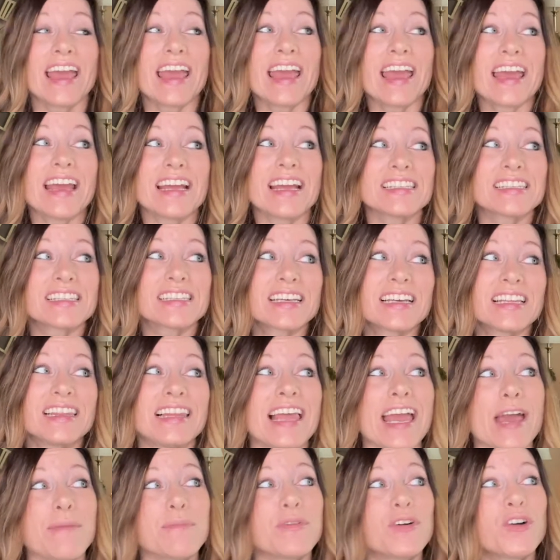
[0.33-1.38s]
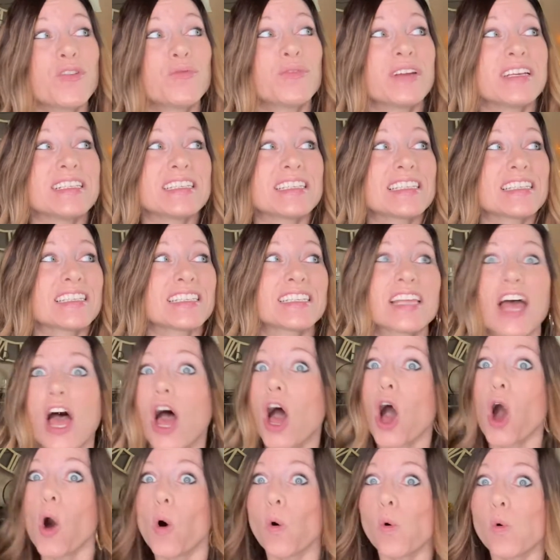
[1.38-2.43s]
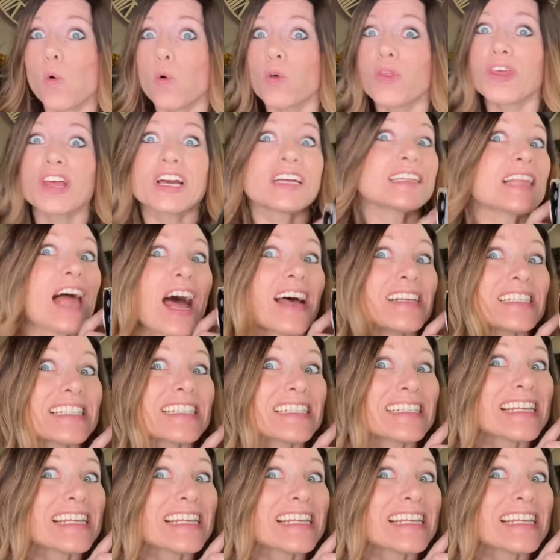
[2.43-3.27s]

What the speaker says: It's a glamorous, oh, the glossy,